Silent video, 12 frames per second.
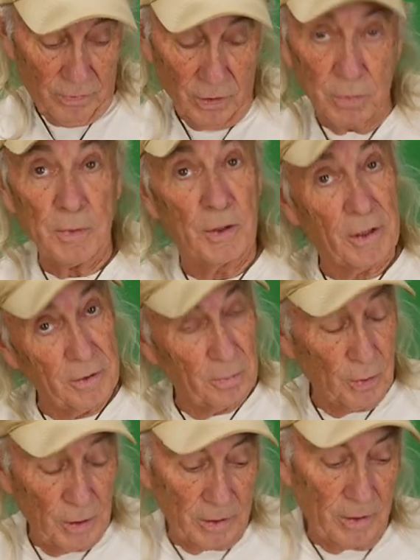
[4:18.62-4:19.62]
this particular
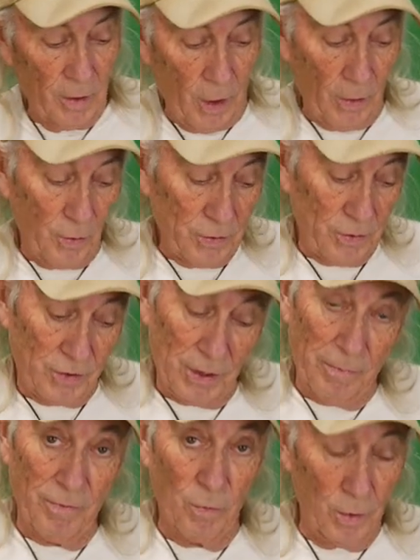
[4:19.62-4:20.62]
printer and also
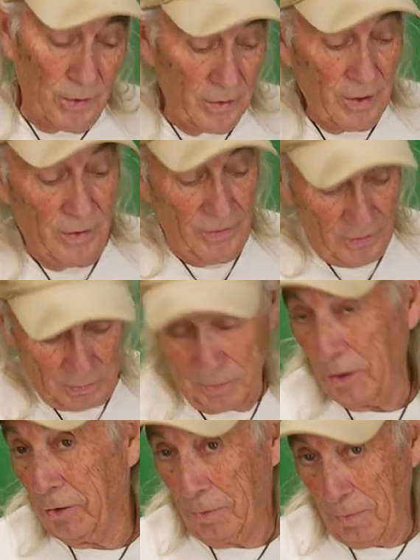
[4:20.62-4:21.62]
some of it was this
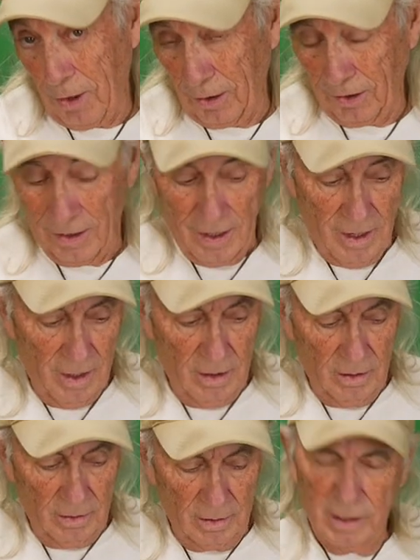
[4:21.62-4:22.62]
particular model
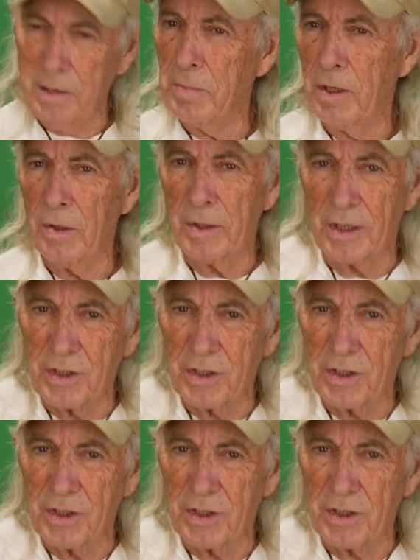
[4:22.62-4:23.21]
I keep hearing a